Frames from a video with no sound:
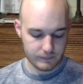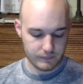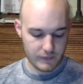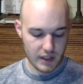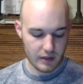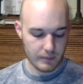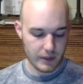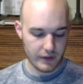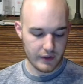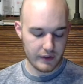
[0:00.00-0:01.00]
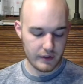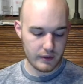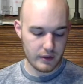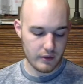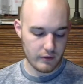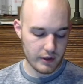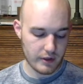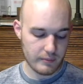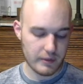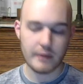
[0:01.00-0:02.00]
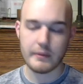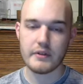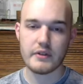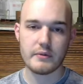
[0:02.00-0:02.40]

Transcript: both, you want to probably use